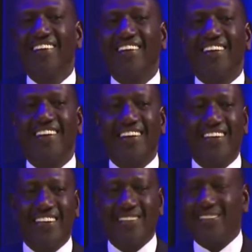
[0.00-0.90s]
And
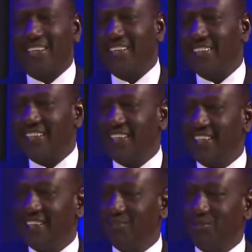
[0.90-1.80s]

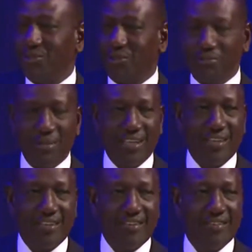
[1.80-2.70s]
Senator Murkomen,
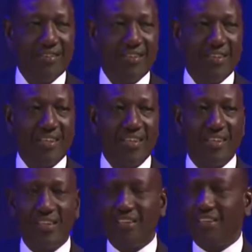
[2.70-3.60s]

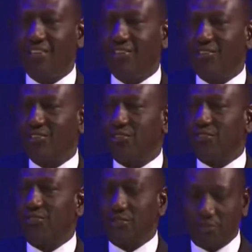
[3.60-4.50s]
also
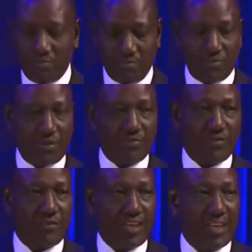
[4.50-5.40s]
from Rift
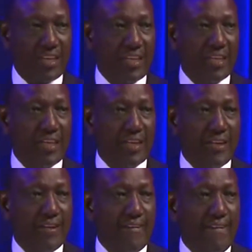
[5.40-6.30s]
Valley.
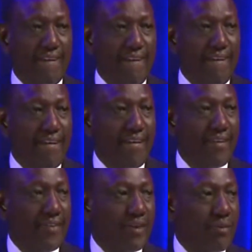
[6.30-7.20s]

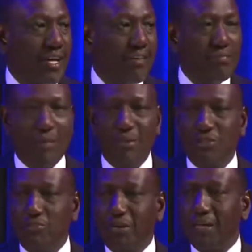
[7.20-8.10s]
And then we have members
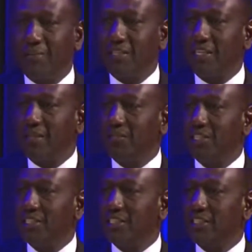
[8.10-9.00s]
of parliament in our
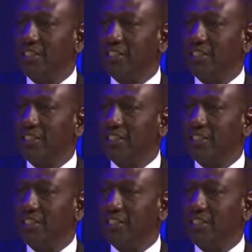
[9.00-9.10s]
midst.